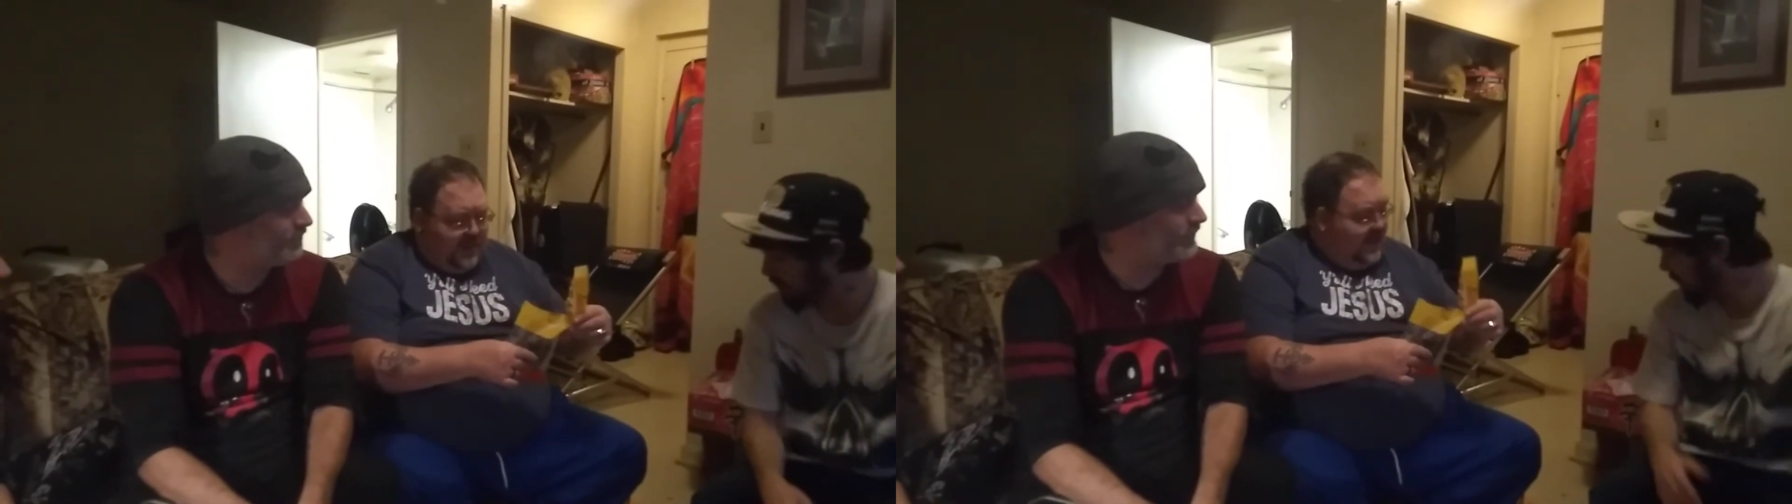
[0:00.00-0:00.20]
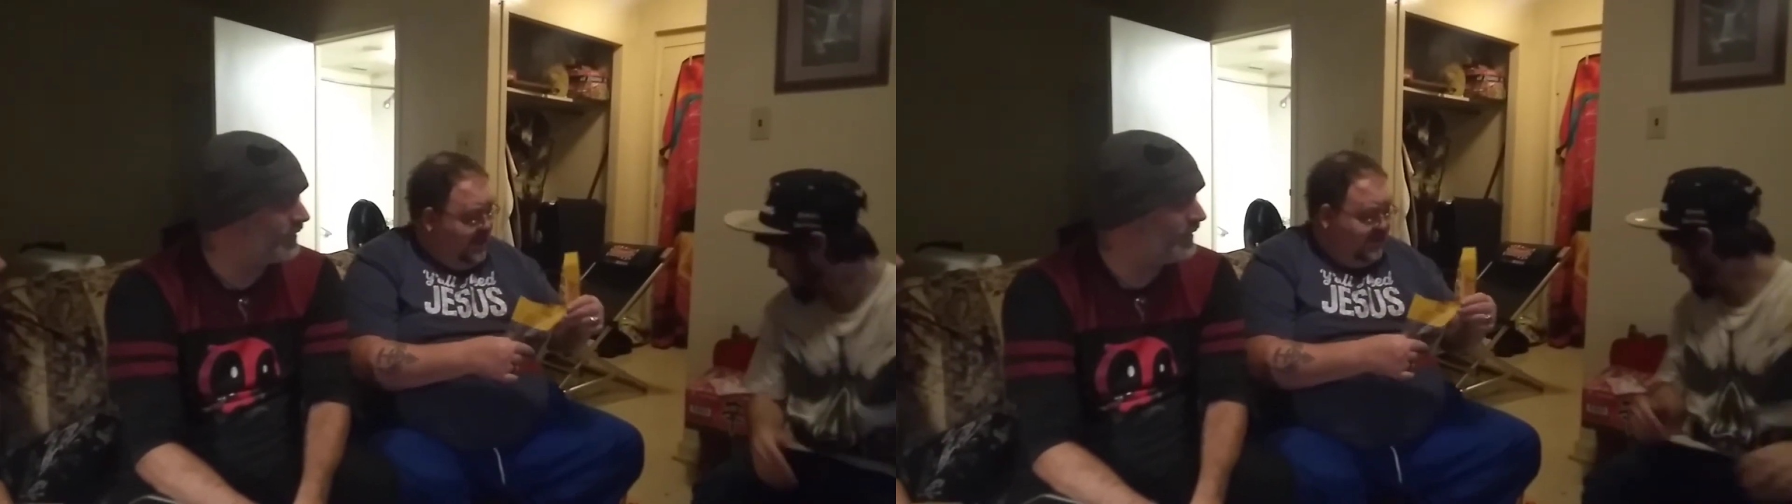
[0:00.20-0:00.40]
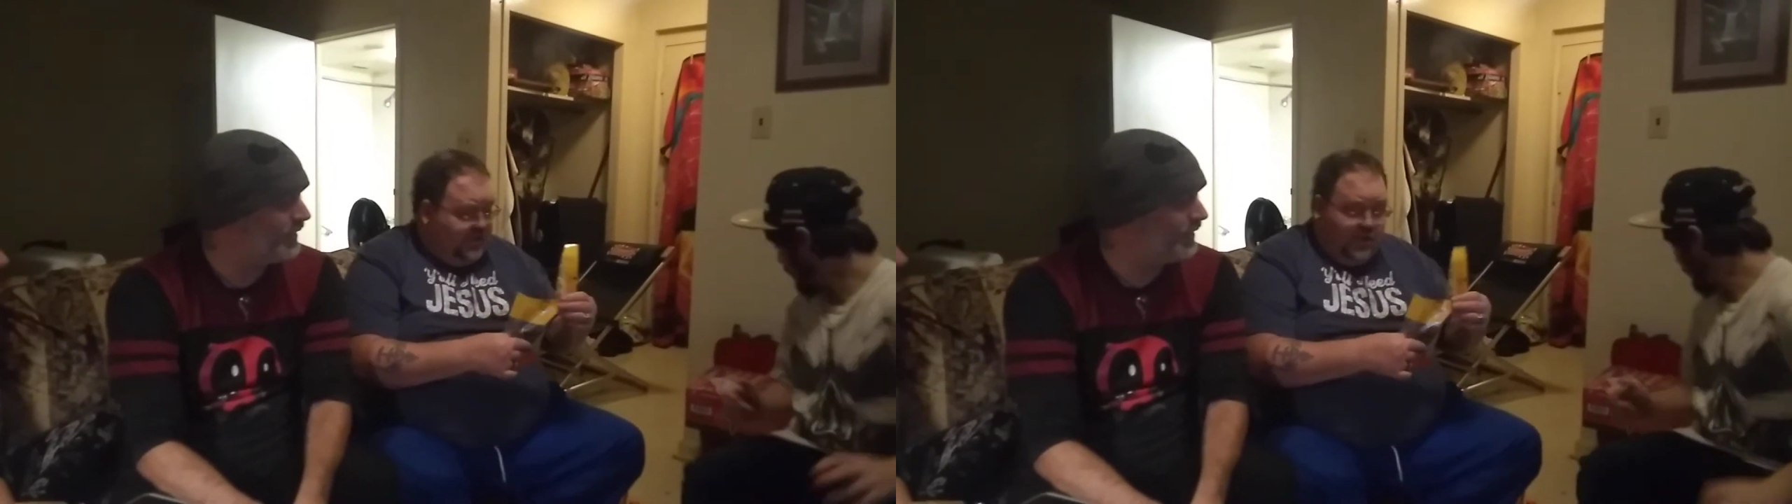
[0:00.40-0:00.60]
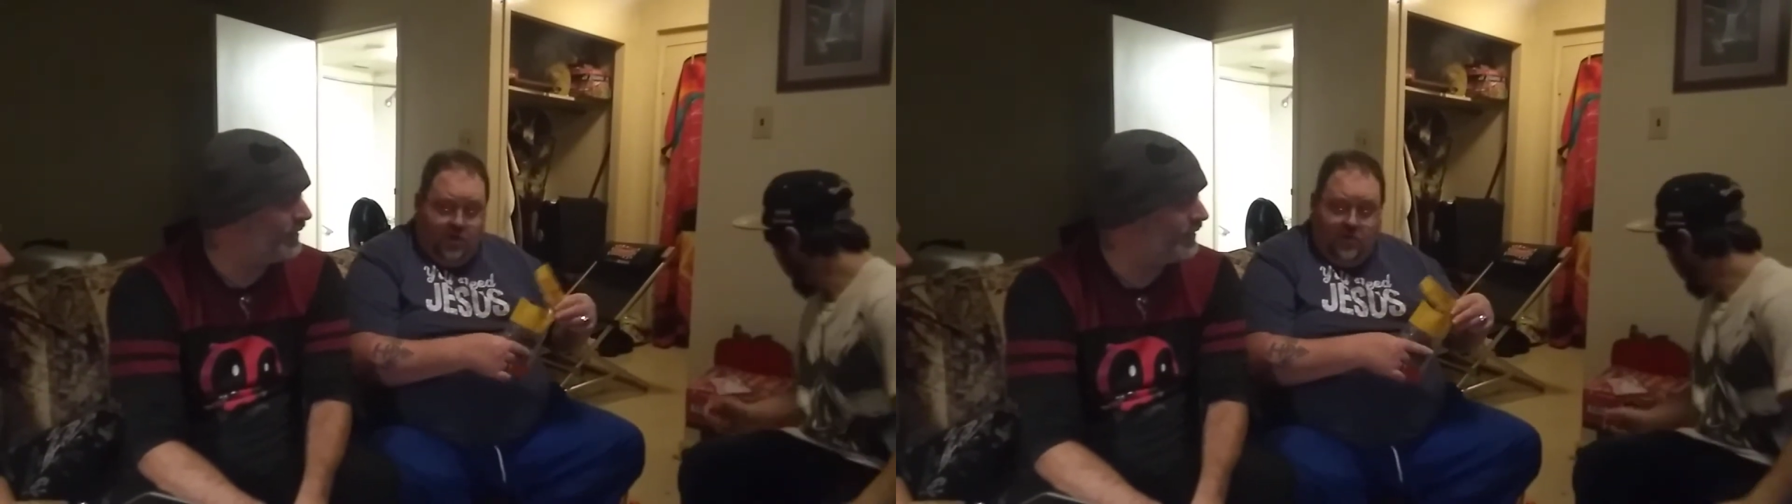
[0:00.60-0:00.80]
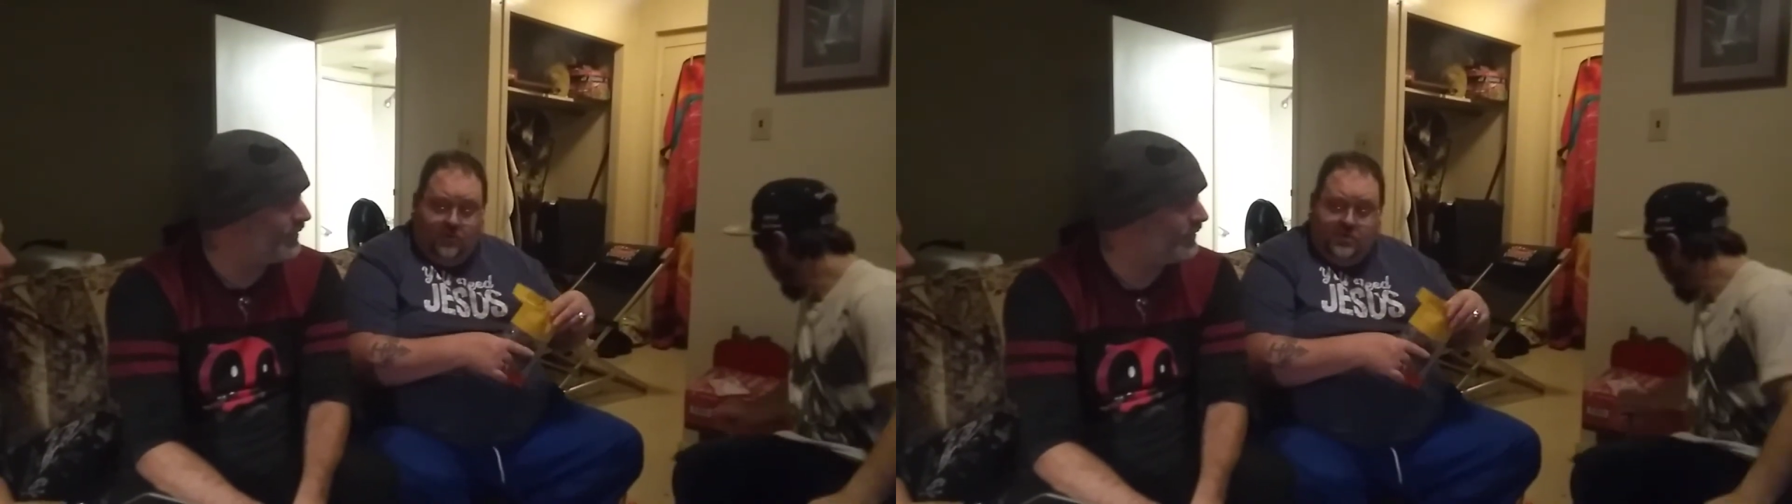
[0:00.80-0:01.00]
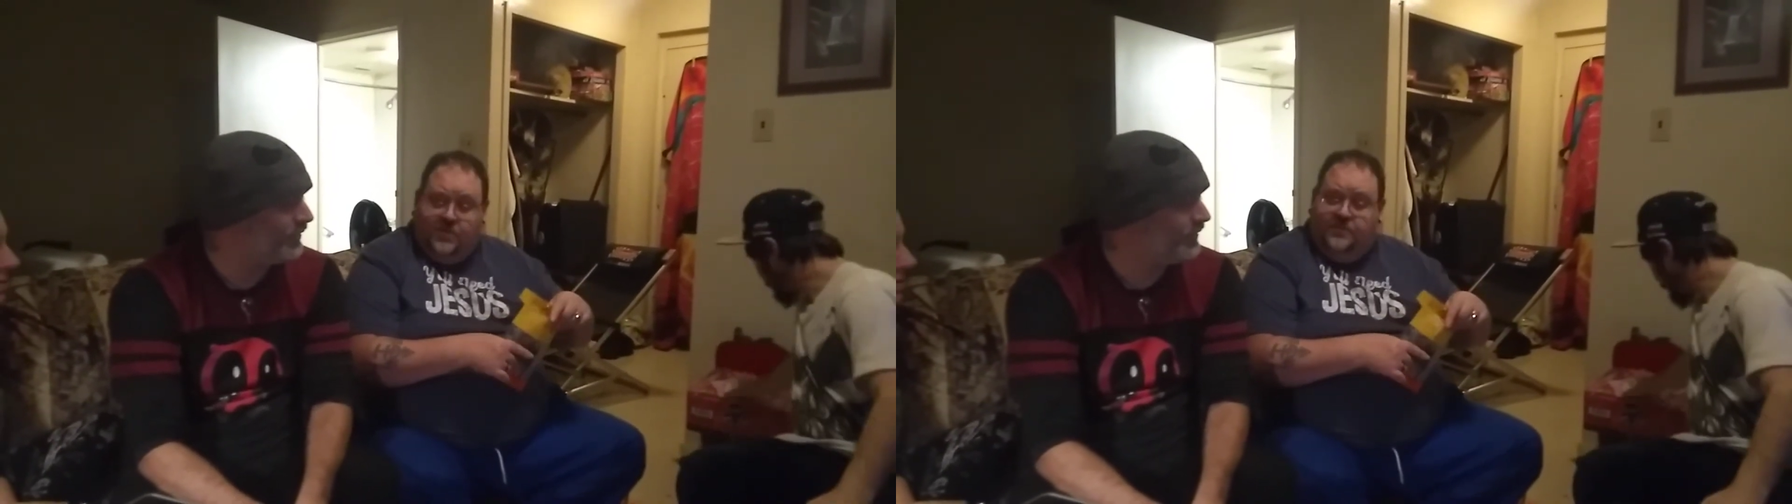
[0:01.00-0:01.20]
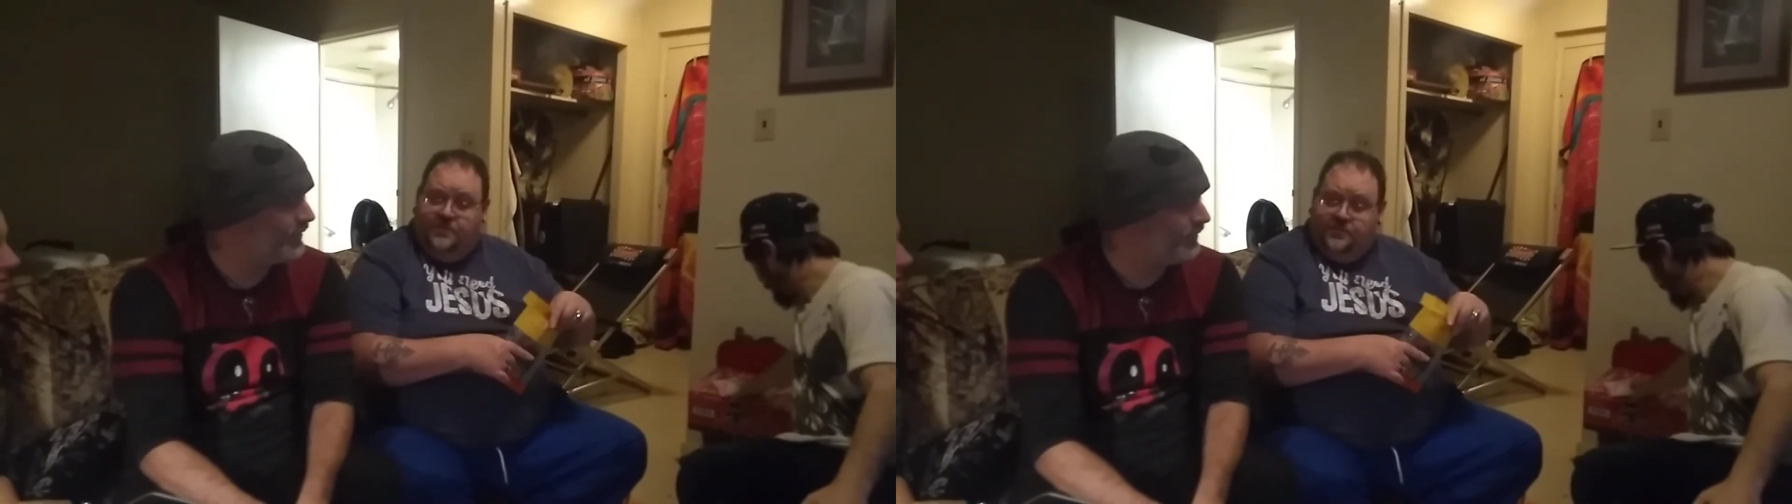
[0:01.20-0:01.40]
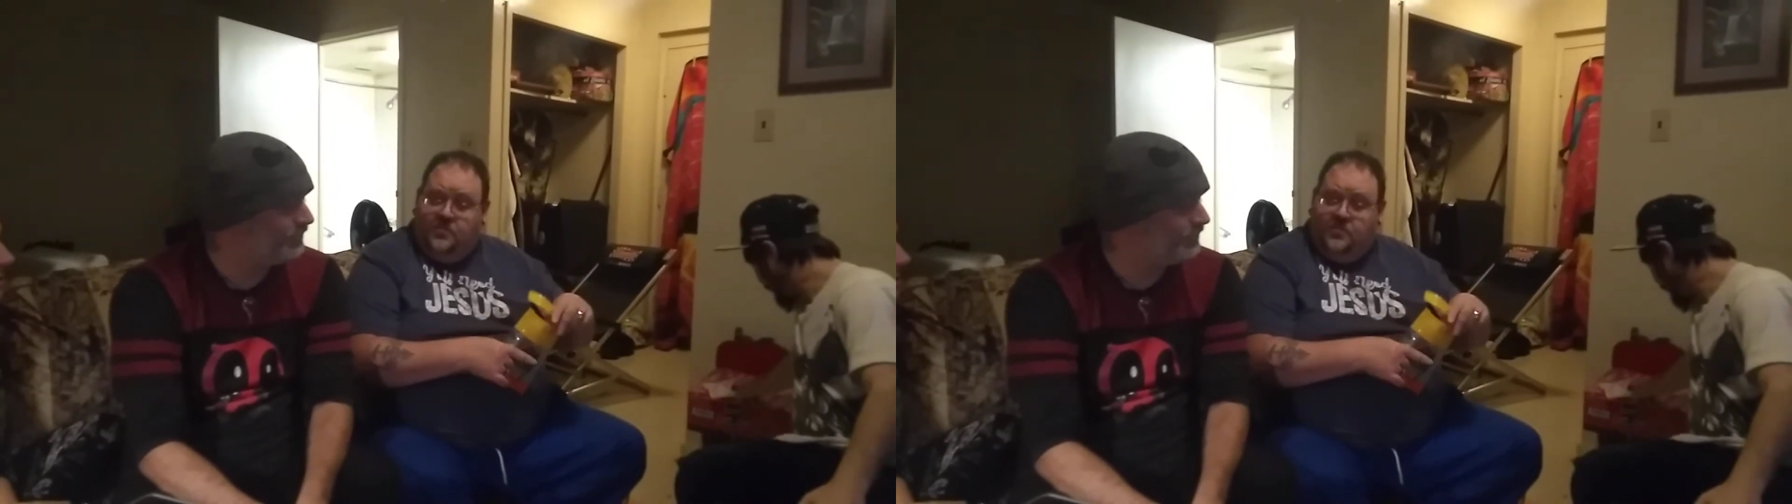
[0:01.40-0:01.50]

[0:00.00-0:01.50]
my Asian noodles,